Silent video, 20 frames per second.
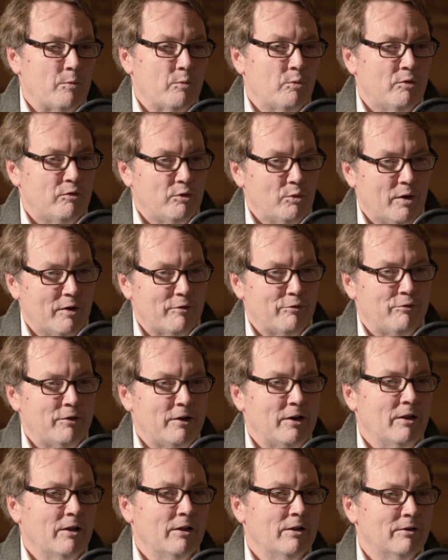If you have
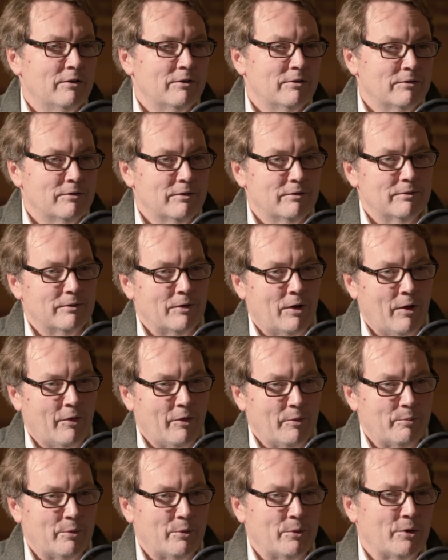Finland on
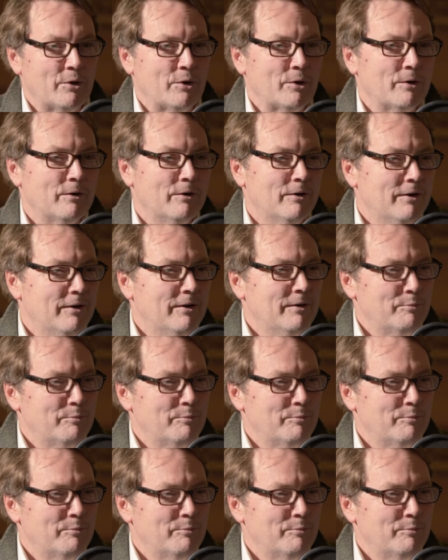the border